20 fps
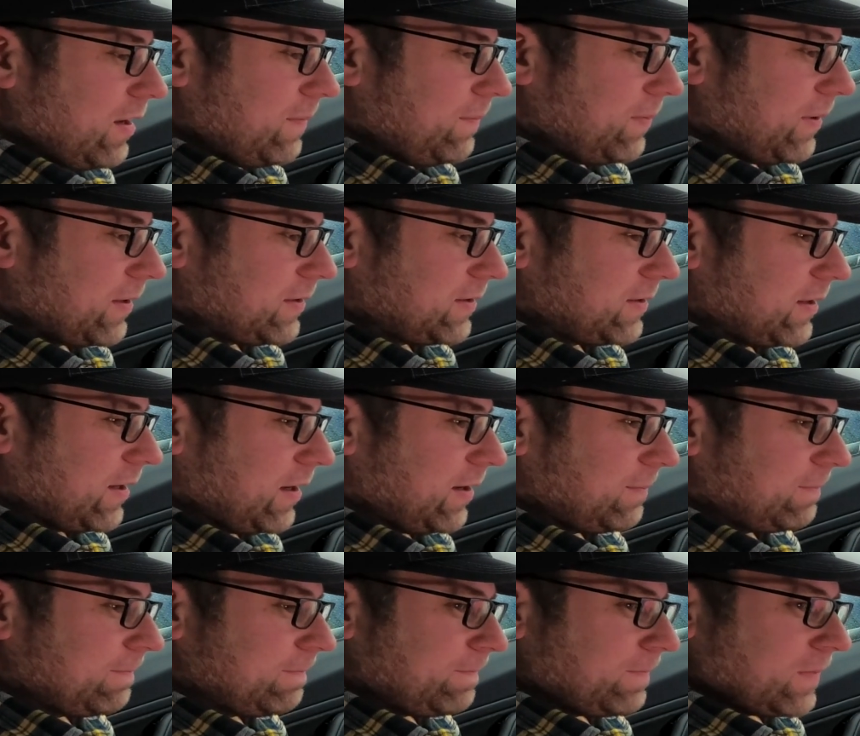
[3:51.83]

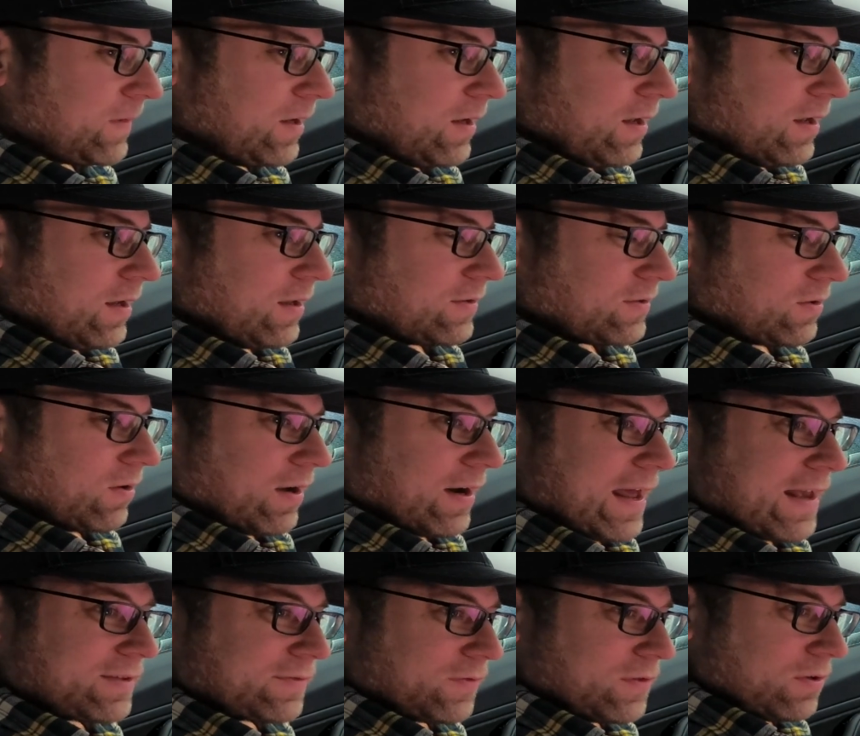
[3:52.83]
But so I'd
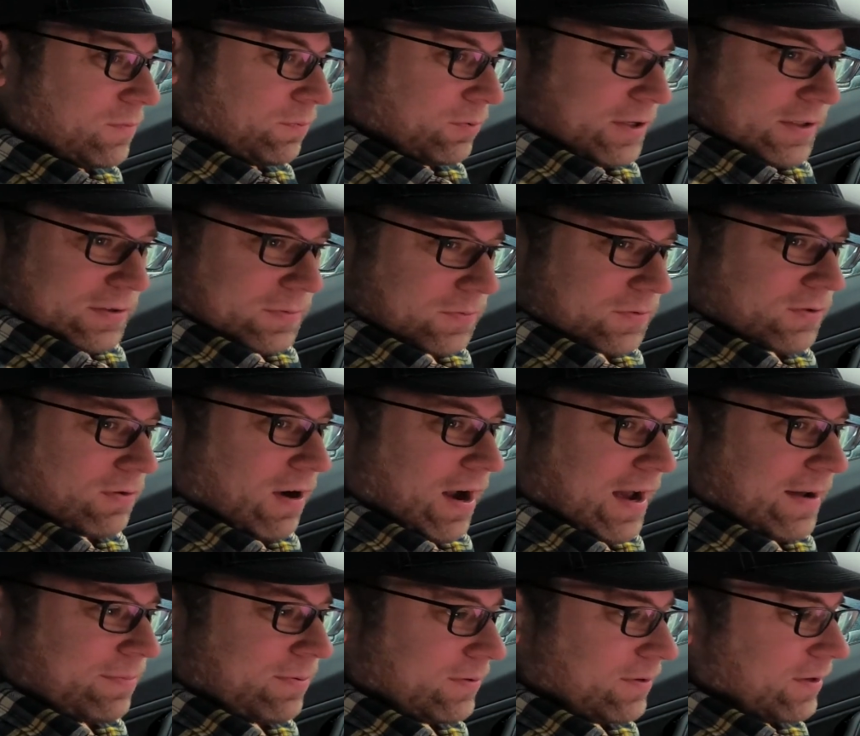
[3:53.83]
ask for you, please
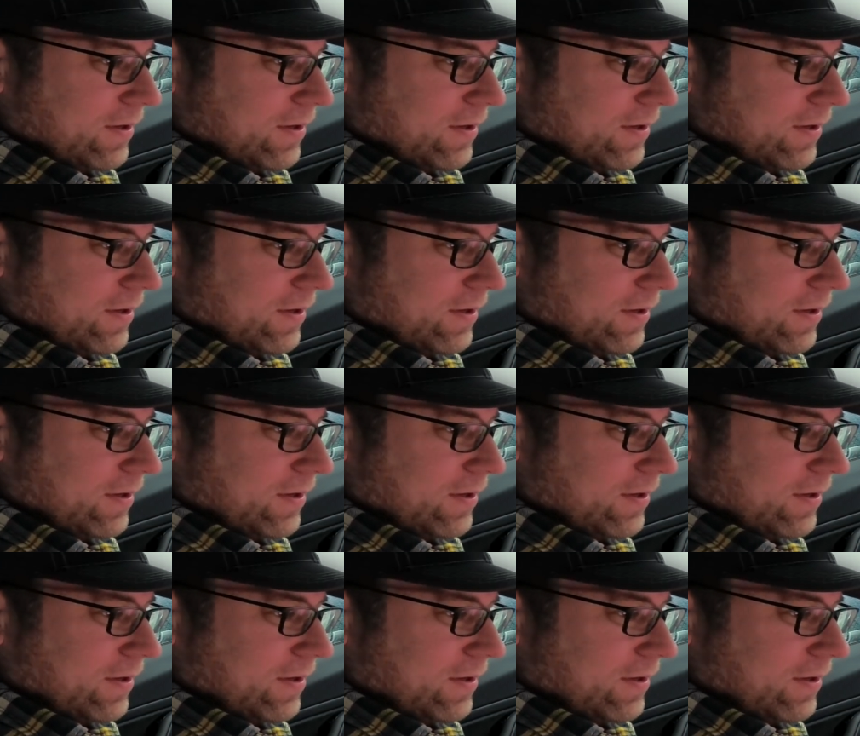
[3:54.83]
subscribe